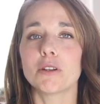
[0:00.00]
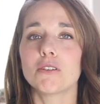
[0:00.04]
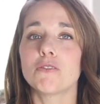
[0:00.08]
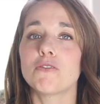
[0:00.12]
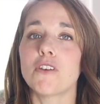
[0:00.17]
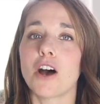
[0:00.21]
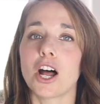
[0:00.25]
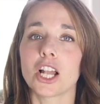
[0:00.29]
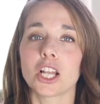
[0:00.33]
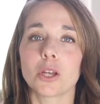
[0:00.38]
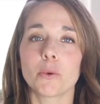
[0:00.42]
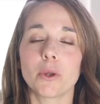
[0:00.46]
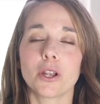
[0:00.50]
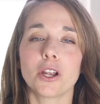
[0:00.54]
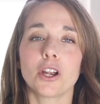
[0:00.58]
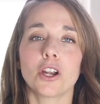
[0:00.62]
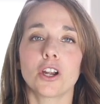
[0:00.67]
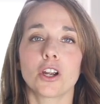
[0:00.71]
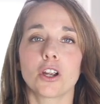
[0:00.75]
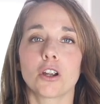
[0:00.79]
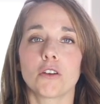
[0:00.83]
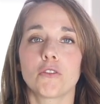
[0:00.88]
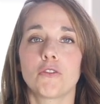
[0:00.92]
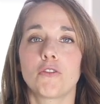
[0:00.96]
been following
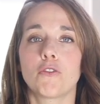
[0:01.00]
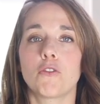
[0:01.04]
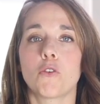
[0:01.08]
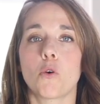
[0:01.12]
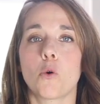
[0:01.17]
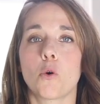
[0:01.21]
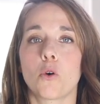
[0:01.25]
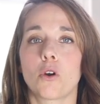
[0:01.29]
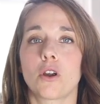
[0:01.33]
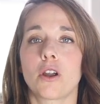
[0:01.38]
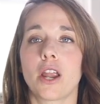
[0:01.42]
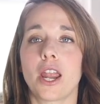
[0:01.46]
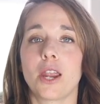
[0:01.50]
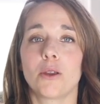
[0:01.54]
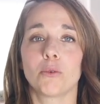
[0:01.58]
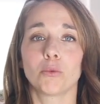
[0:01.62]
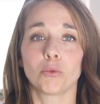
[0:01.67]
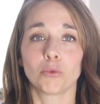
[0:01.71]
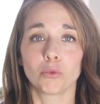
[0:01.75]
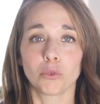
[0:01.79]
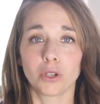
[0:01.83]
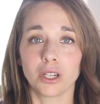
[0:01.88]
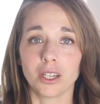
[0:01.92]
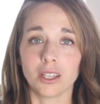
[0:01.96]
her for
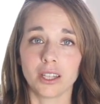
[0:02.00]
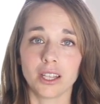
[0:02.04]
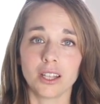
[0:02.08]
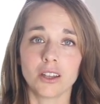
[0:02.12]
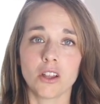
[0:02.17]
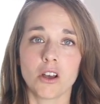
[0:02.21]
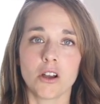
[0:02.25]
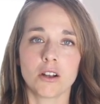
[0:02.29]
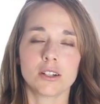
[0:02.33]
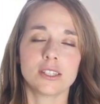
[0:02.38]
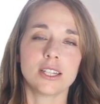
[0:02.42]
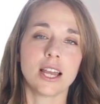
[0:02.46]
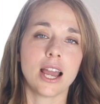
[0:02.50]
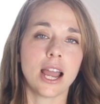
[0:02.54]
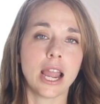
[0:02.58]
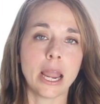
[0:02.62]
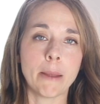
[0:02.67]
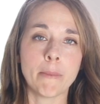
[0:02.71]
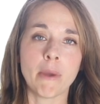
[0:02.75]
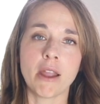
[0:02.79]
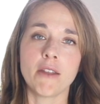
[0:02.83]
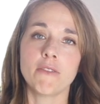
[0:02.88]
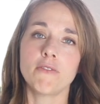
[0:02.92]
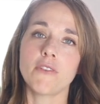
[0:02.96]
a really long
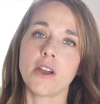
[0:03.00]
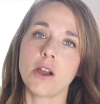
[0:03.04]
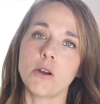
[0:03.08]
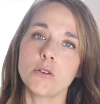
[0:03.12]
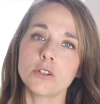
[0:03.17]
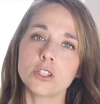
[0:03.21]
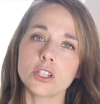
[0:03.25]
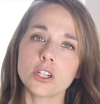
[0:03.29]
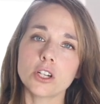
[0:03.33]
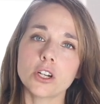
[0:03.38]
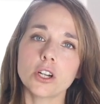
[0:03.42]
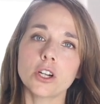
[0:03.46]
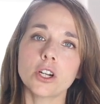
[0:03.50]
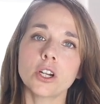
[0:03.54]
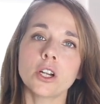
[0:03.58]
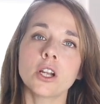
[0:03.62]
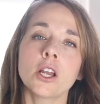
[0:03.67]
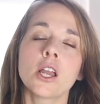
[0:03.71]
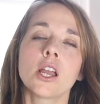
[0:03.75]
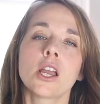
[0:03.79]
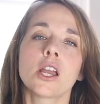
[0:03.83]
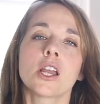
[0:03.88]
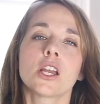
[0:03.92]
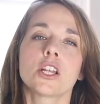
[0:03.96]
time. I found
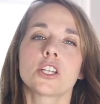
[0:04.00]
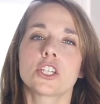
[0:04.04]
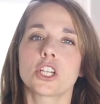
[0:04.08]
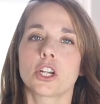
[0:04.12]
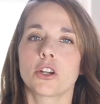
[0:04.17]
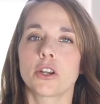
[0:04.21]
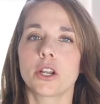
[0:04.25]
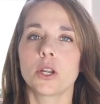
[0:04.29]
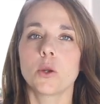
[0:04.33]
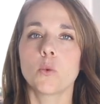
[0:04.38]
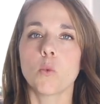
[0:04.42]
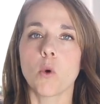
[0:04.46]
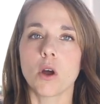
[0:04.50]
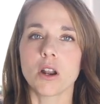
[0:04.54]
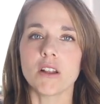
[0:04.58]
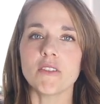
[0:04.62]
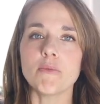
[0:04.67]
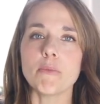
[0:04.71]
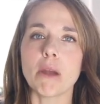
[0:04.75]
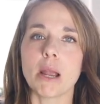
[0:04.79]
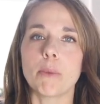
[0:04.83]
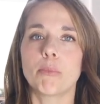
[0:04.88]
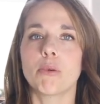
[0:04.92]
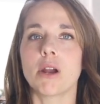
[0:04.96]
her during one
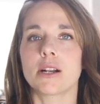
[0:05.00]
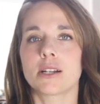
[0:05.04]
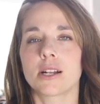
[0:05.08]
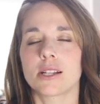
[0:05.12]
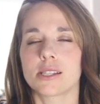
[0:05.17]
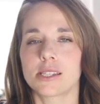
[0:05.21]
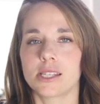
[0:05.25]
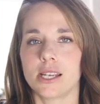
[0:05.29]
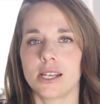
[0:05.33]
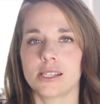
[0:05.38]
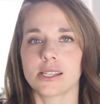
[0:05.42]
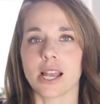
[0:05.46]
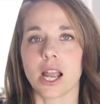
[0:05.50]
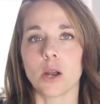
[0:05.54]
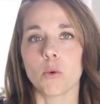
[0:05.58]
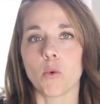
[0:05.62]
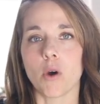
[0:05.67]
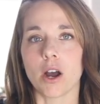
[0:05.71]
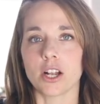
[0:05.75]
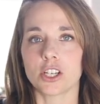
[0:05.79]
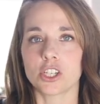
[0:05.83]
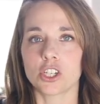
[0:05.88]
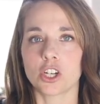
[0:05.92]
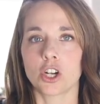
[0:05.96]
of my pregnancies. I
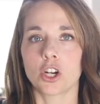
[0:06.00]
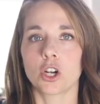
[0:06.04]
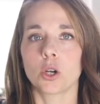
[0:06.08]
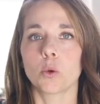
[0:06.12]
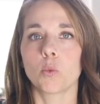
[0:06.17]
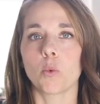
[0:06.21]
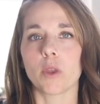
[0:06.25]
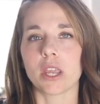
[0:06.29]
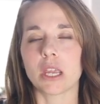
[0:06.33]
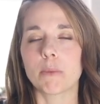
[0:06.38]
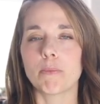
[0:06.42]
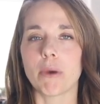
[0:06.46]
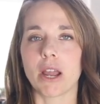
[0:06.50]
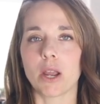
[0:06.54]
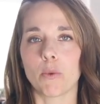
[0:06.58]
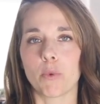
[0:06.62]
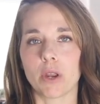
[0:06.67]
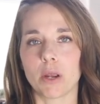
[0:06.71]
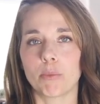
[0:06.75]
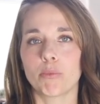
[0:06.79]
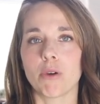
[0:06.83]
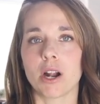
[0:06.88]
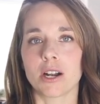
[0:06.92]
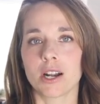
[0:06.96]
watched her week
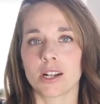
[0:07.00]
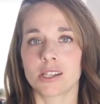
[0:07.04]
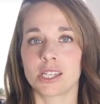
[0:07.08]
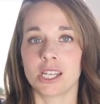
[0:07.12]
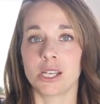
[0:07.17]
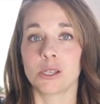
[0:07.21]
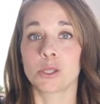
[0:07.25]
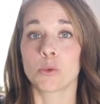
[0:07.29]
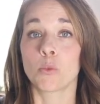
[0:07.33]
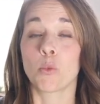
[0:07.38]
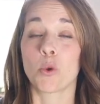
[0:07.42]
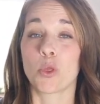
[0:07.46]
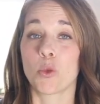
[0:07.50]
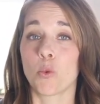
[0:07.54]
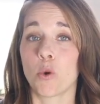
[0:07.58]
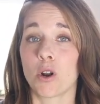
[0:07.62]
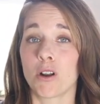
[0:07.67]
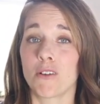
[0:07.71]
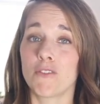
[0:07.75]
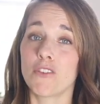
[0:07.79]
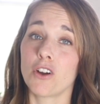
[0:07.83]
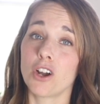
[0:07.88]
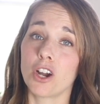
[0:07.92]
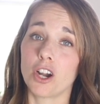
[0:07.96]
by week pregnancies with
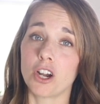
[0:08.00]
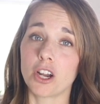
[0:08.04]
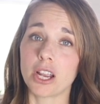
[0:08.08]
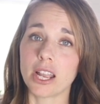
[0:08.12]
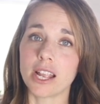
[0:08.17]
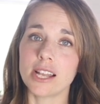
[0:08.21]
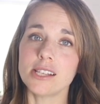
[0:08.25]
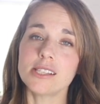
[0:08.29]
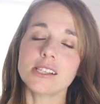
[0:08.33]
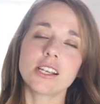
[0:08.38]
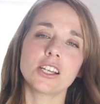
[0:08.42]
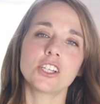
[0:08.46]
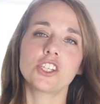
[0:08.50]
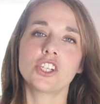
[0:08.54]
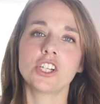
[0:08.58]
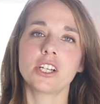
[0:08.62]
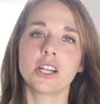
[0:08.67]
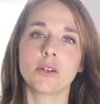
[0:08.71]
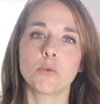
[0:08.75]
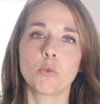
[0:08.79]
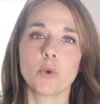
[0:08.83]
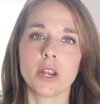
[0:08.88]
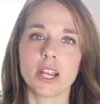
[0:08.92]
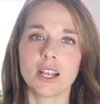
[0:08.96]
one of her kids because she
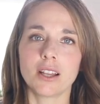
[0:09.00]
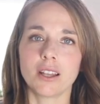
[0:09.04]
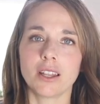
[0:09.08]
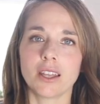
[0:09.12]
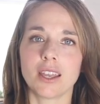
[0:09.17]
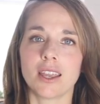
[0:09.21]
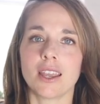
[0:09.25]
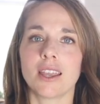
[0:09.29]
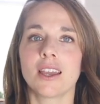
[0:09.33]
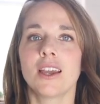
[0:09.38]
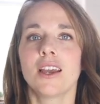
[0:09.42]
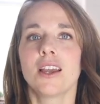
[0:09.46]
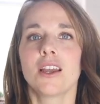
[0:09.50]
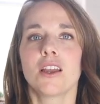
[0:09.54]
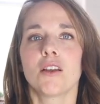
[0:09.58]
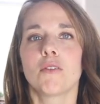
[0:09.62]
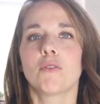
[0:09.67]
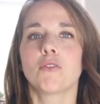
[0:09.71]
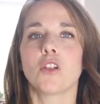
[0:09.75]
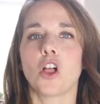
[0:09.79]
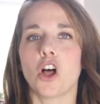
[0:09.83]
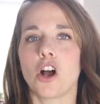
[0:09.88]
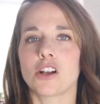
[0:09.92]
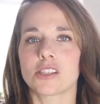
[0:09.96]
did weekly
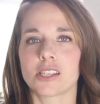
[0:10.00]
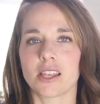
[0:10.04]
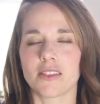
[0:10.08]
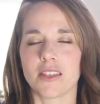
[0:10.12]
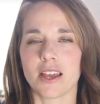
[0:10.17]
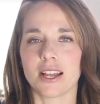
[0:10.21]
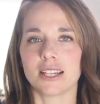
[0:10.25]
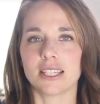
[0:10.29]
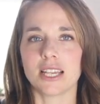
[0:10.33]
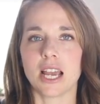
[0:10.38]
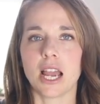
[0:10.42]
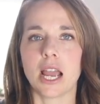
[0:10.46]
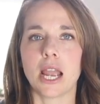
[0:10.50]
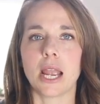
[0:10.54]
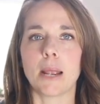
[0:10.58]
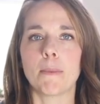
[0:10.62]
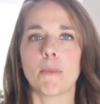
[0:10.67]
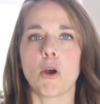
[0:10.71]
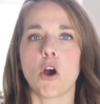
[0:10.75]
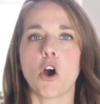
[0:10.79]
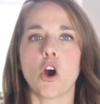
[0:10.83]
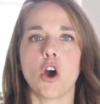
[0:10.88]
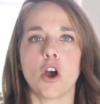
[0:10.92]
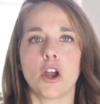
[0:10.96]
vlogs at that
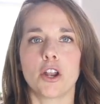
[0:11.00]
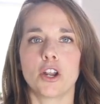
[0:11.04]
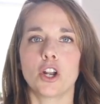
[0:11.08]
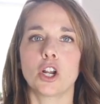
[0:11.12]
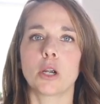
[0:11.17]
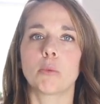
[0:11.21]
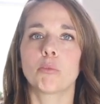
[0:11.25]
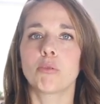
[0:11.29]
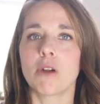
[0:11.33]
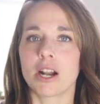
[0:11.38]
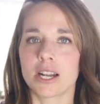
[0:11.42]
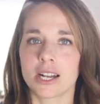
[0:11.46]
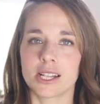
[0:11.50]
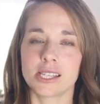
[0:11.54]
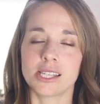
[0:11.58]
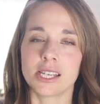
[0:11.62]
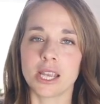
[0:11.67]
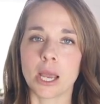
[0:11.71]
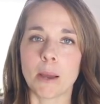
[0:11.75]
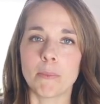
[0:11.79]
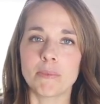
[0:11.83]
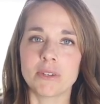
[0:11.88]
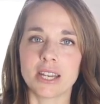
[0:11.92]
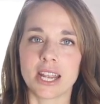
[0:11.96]
time on her
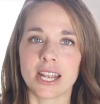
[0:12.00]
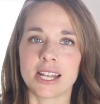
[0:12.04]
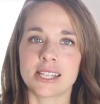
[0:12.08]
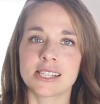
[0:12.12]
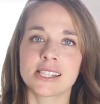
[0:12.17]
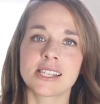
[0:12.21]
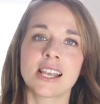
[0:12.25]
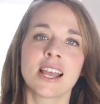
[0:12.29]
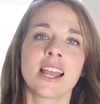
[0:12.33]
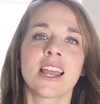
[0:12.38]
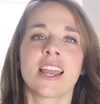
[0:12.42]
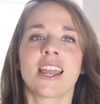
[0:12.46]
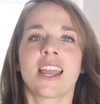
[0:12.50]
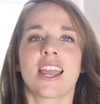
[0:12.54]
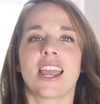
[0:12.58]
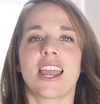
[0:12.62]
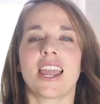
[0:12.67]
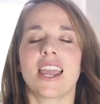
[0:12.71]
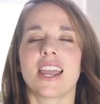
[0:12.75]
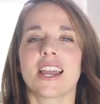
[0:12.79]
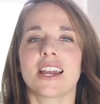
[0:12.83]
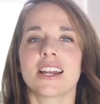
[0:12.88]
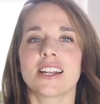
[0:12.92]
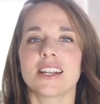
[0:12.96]
pregnancy updates,
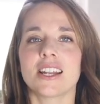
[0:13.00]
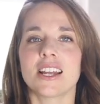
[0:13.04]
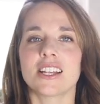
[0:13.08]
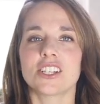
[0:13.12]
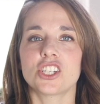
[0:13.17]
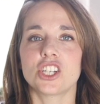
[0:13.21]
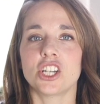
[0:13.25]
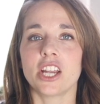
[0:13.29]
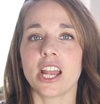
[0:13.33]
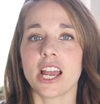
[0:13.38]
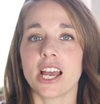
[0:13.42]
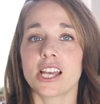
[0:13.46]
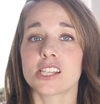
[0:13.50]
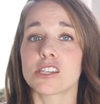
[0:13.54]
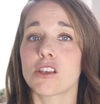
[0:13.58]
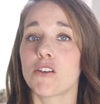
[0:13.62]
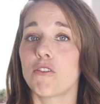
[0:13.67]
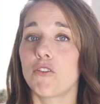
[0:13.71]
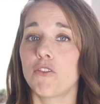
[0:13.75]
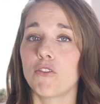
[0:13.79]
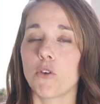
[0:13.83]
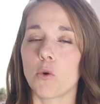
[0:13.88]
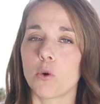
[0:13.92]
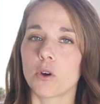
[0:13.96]
and she has
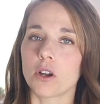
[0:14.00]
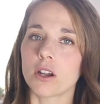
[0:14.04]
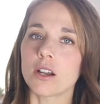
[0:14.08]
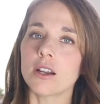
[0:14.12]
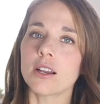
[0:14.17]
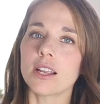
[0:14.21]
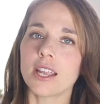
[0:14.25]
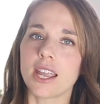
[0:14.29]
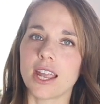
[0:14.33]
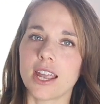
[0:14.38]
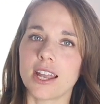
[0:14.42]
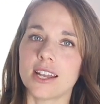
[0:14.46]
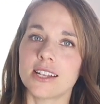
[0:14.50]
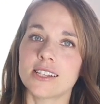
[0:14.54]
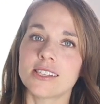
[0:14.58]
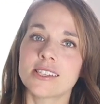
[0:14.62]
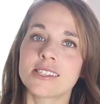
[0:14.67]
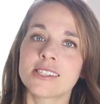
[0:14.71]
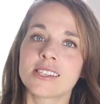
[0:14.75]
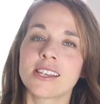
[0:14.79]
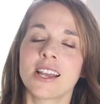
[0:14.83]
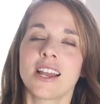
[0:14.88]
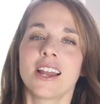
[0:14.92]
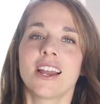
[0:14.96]
four
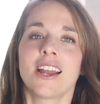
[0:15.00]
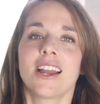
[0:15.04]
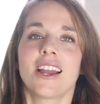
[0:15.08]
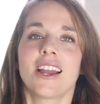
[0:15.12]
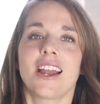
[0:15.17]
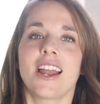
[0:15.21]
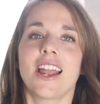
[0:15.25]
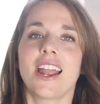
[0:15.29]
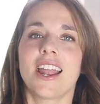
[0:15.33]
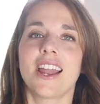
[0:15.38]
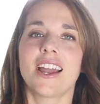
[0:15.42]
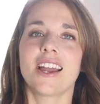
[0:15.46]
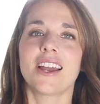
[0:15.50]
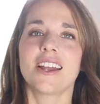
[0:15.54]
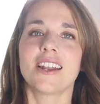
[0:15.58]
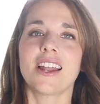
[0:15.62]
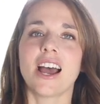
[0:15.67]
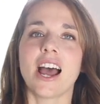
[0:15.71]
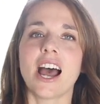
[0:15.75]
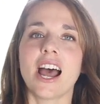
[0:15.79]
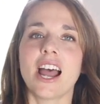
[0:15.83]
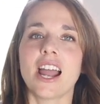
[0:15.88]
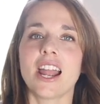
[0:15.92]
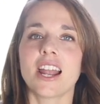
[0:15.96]
kids,
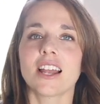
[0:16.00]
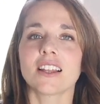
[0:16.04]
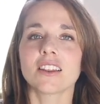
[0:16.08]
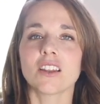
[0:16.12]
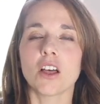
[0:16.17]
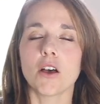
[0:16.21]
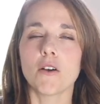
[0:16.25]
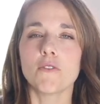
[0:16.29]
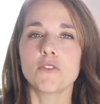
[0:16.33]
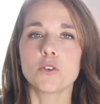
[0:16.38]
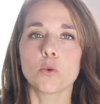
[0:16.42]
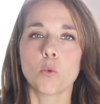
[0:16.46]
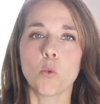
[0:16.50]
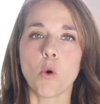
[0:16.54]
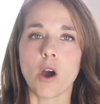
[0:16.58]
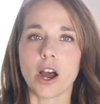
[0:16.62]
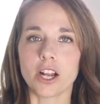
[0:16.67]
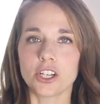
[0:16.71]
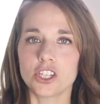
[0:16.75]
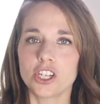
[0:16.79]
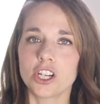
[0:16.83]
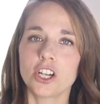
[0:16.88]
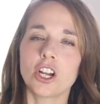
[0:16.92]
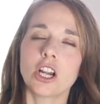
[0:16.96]
and I loved
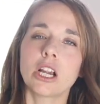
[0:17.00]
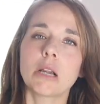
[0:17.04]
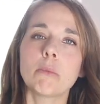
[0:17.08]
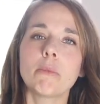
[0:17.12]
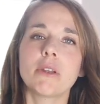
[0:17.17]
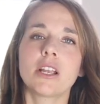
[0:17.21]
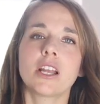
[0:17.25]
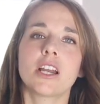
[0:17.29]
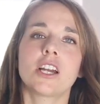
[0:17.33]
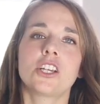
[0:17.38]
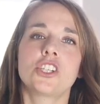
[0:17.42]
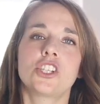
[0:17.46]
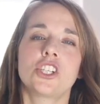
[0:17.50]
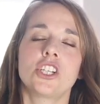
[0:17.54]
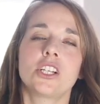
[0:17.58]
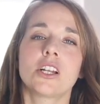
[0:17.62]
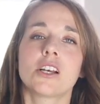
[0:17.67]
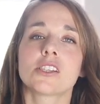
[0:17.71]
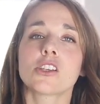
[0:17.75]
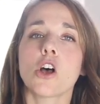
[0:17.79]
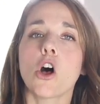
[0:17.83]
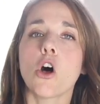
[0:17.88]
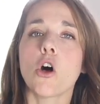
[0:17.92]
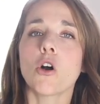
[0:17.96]
watching her because she
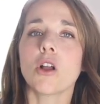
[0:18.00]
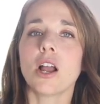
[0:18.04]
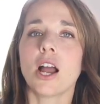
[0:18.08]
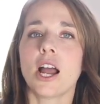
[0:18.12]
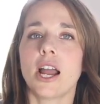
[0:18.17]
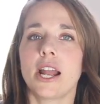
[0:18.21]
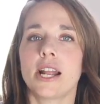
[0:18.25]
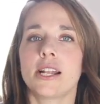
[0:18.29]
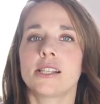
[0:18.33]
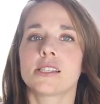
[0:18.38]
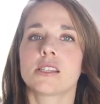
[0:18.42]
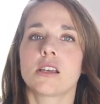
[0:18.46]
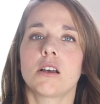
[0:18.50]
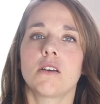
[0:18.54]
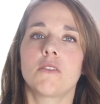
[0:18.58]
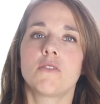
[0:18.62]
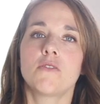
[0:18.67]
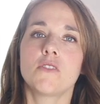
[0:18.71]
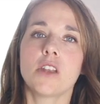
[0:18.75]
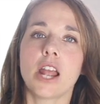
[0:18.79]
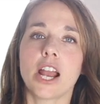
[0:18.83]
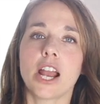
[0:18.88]
does all kinds of